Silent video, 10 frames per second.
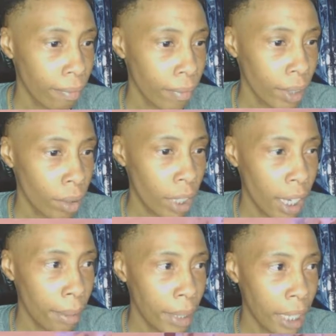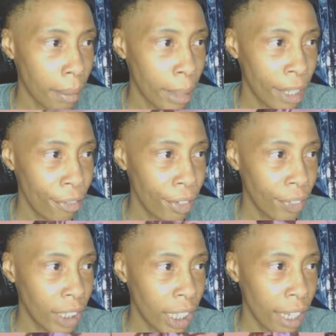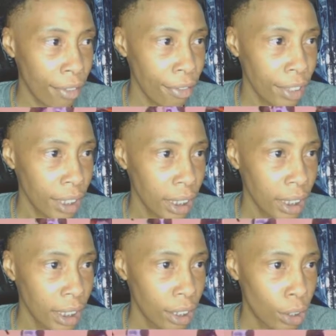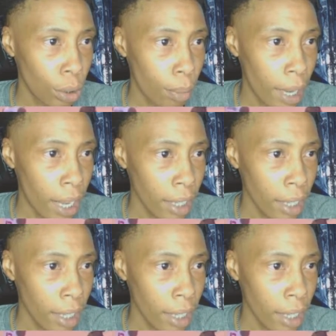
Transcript: Okay, we got 1:50 left. Zubac.